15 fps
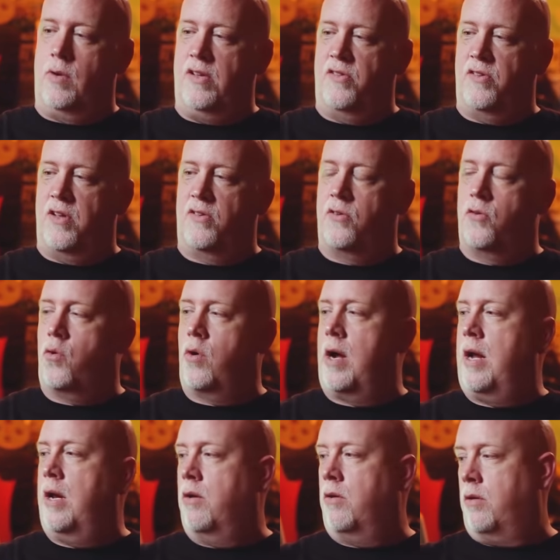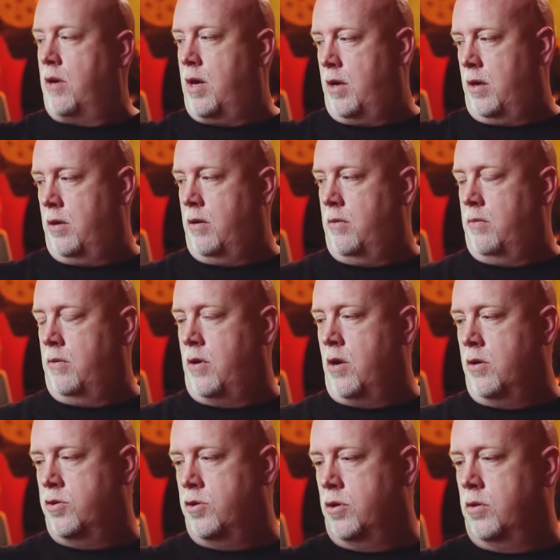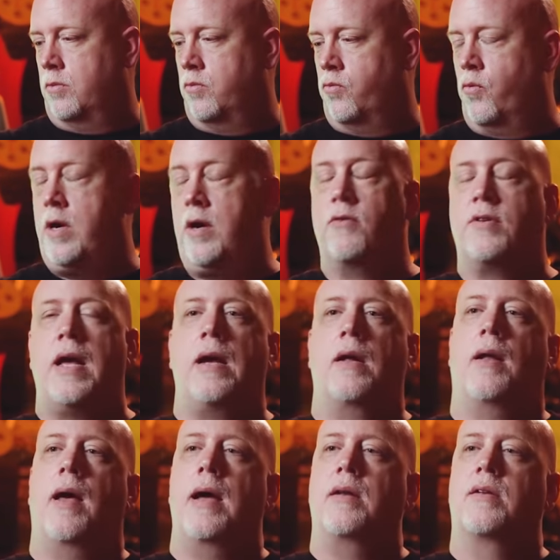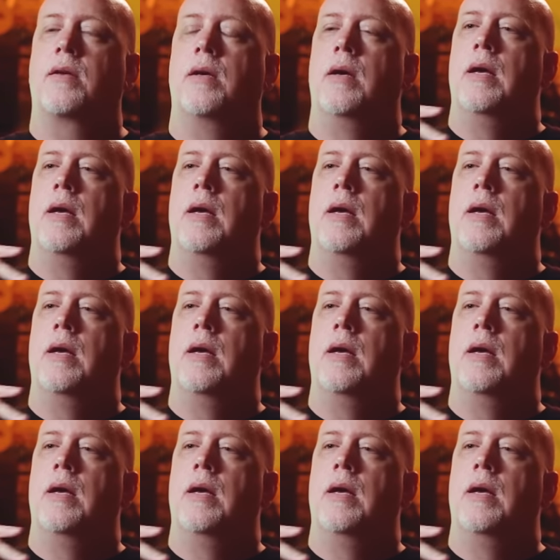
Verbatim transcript: a recessed door handle, a larger rear taillight,